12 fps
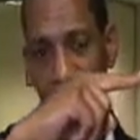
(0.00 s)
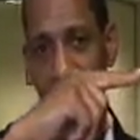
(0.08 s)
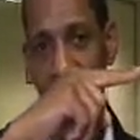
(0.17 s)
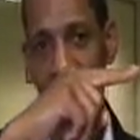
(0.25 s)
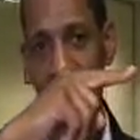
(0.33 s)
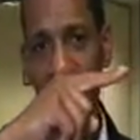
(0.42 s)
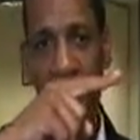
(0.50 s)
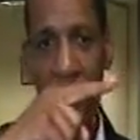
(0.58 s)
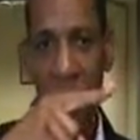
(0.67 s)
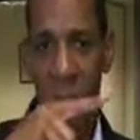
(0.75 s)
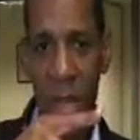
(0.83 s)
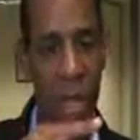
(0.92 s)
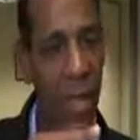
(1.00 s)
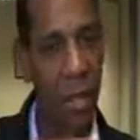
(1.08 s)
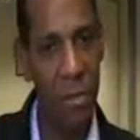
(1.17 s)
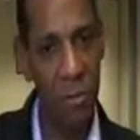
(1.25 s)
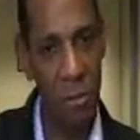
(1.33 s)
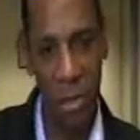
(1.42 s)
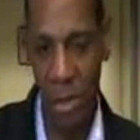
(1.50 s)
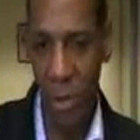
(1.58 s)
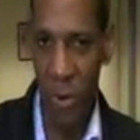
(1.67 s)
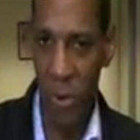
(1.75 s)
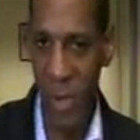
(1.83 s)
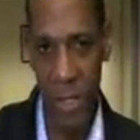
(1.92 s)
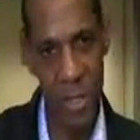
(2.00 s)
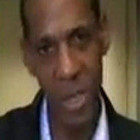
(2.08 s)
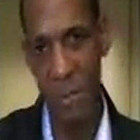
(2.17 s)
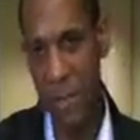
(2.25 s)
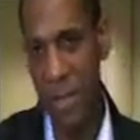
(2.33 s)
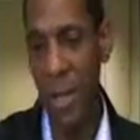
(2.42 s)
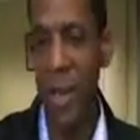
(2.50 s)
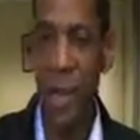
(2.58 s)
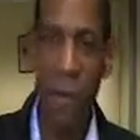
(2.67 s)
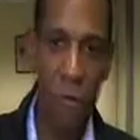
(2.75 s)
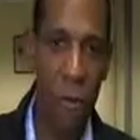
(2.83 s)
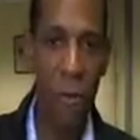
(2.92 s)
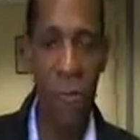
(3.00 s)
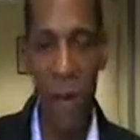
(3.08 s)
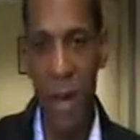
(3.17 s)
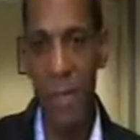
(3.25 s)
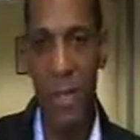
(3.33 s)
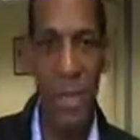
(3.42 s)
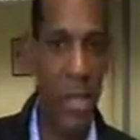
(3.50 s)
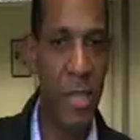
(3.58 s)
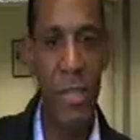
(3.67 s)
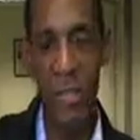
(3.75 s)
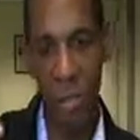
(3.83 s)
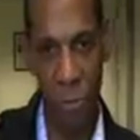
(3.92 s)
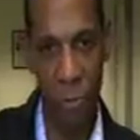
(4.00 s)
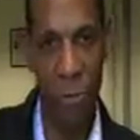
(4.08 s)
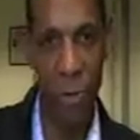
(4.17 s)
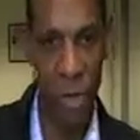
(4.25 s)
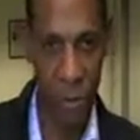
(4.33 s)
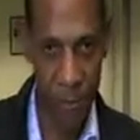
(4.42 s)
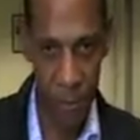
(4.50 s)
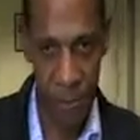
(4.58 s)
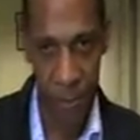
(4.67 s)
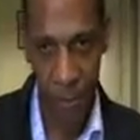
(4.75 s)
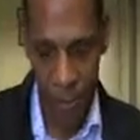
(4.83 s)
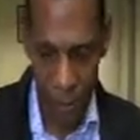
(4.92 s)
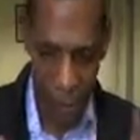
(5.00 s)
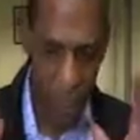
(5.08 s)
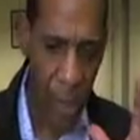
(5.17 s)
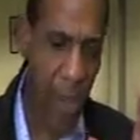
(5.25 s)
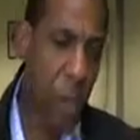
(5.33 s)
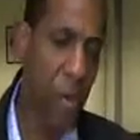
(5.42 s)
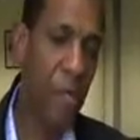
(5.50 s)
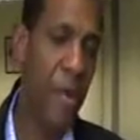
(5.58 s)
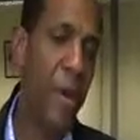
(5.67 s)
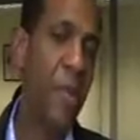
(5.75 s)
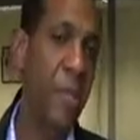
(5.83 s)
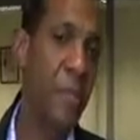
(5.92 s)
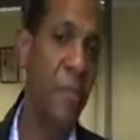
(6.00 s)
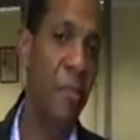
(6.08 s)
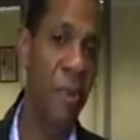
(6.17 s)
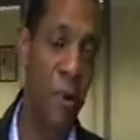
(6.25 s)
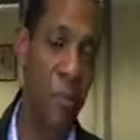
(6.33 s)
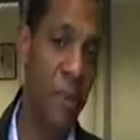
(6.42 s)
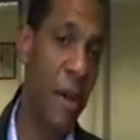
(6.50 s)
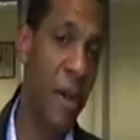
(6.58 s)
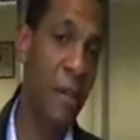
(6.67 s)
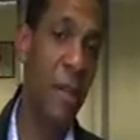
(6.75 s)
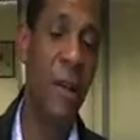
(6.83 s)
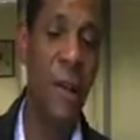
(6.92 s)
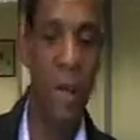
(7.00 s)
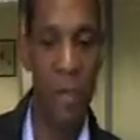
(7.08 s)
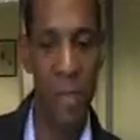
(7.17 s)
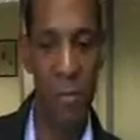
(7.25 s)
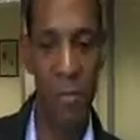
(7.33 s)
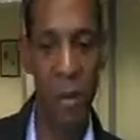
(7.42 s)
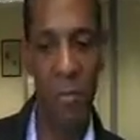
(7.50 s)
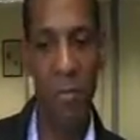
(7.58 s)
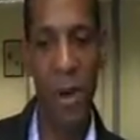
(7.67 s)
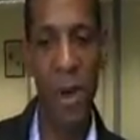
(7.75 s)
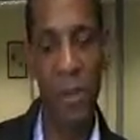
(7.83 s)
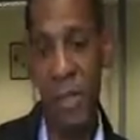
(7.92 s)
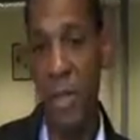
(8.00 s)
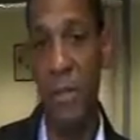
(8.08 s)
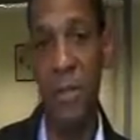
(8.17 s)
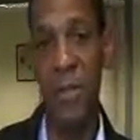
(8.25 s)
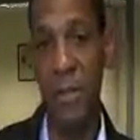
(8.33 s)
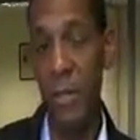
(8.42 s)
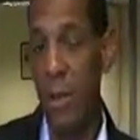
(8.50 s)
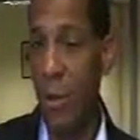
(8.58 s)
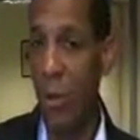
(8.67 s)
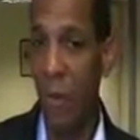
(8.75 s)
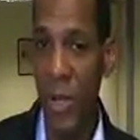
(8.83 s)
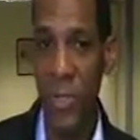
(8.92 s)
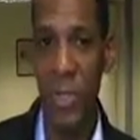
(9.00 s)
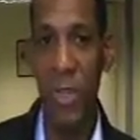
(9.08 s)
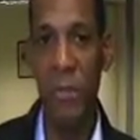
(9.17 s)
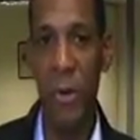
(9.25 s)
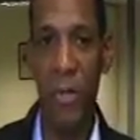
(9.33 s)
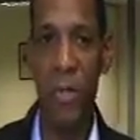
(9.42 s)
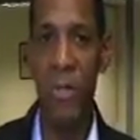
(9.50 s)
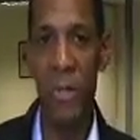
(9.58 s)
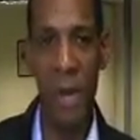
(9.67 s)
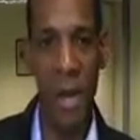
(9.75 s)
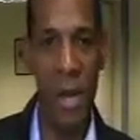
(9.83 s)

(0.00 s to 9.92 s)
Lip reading: 1, 2, 3, and then low at steps 4, 5, and 6, and so forth. You compare that to the profile. The profile tells us which emotions are